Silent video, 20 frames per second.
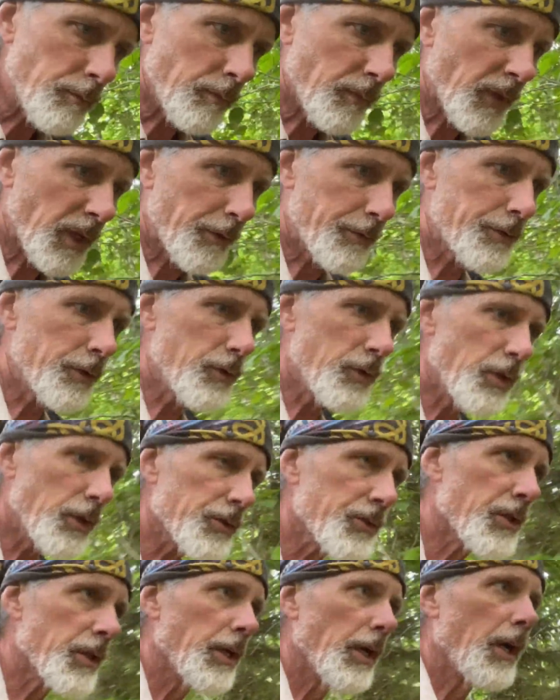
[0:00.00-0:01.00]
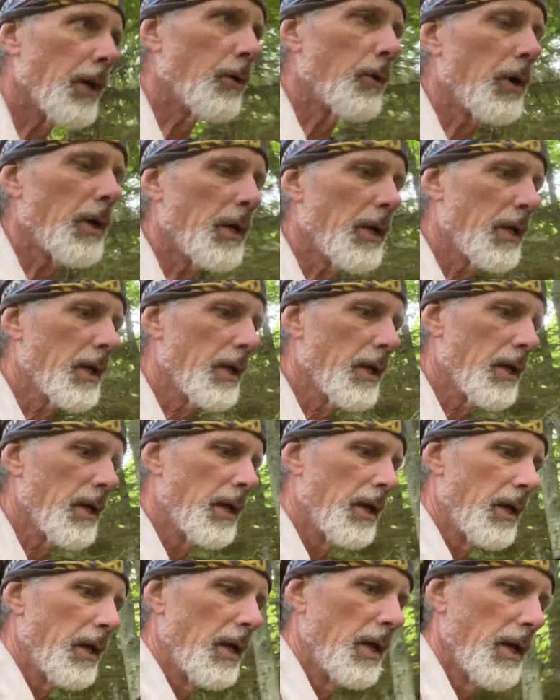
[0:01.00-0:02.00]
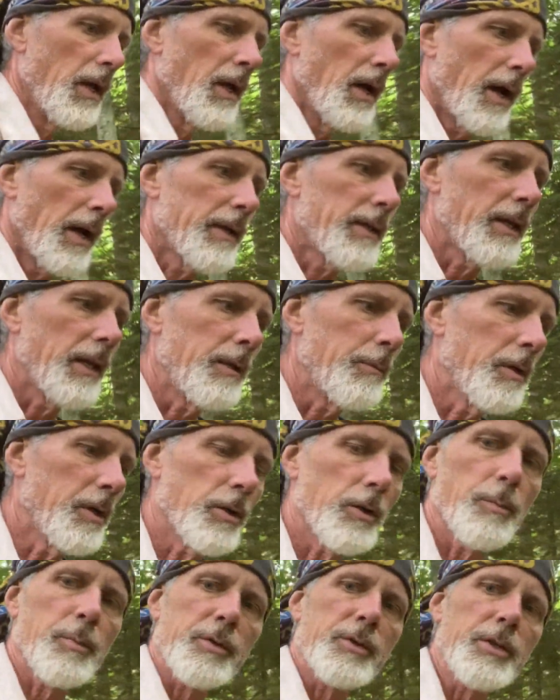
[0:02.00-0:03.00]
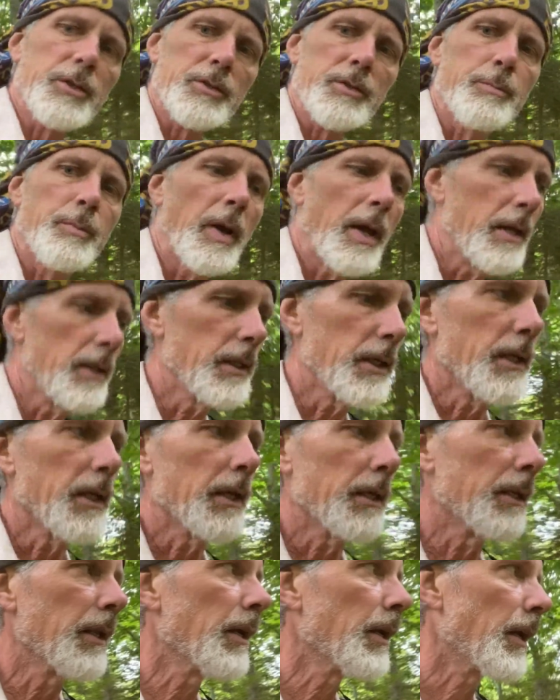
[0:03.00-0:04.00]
a few years ago, I came here to participate in